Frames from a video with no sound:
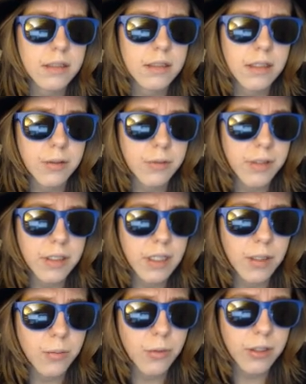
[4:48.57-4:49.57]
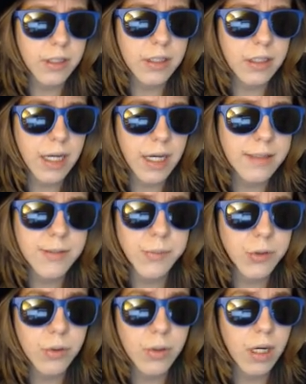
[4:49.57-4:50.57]
lower income, working class,
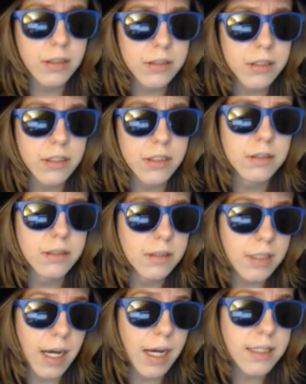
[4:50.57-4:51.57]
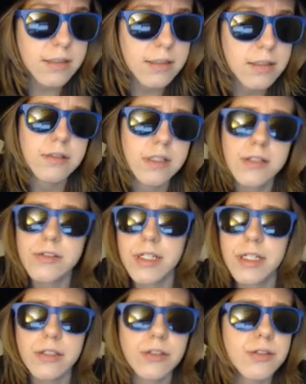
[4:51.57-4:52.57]
blue collar guys. The other
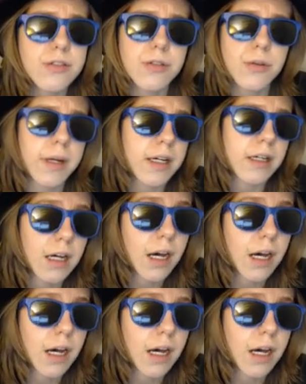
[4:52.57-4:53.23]
day in Union Square,